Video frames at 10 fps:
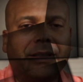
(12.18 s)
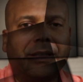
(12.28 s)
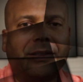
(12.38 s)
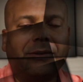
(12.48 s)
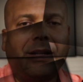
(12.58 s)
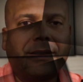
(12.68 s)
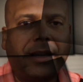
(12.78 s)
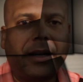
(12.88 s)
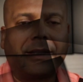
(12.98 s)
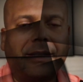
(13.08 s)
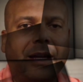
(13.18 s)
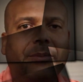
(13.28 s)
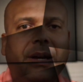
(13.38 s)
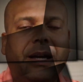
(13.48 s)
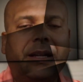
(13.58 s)
and so I thought I'd
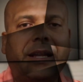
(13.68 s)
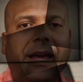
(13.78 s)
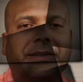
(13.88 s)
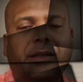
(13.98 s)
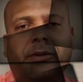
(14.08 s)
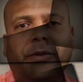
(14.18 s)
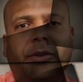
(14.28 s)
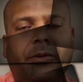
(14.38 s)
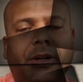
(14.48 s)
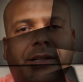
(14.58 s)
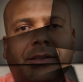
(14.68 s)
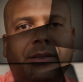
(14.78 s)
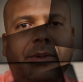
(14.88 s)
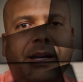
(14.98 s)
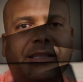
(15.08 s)
stop by and ask him a few questions
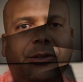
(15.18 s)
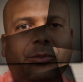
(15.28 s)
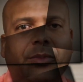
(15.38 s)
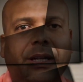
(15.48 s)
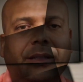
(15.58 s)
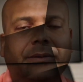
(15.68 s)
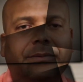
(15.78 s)
about his dirt bike.